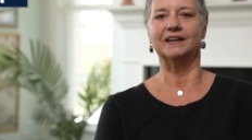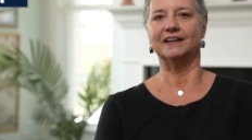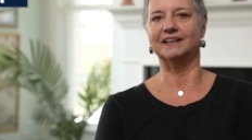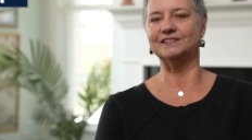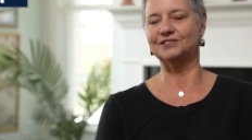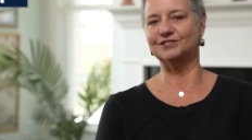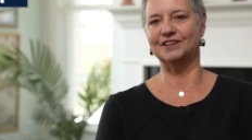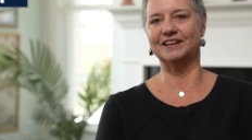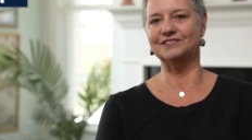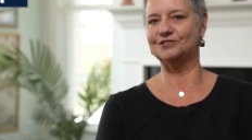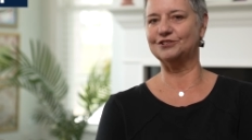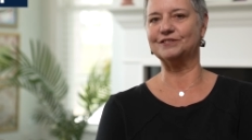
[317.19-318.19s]
is,
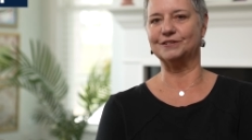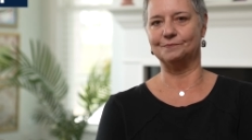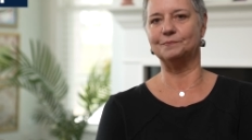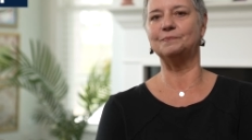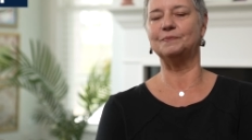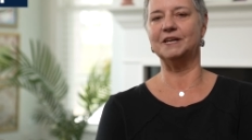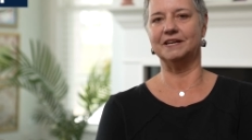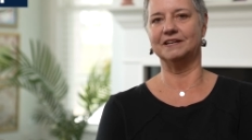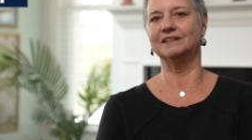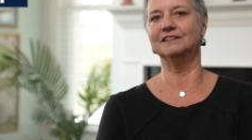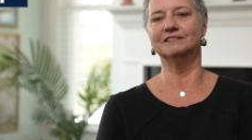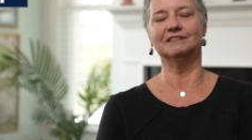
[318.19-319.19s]
is just a big
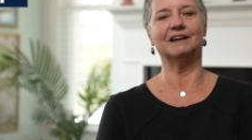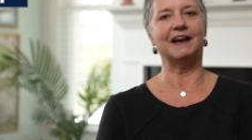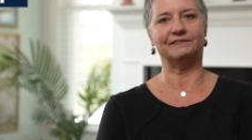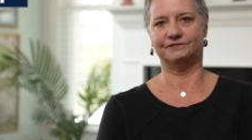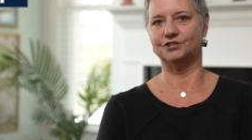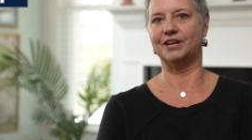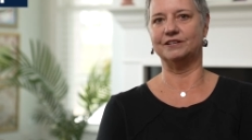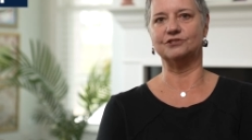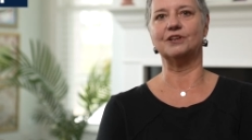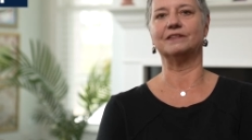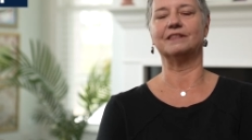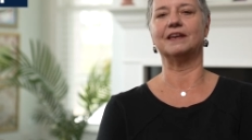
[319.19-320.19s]

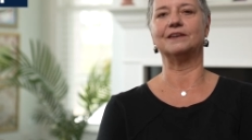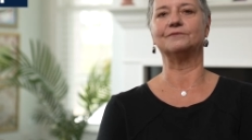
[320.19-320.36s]
life-changing thing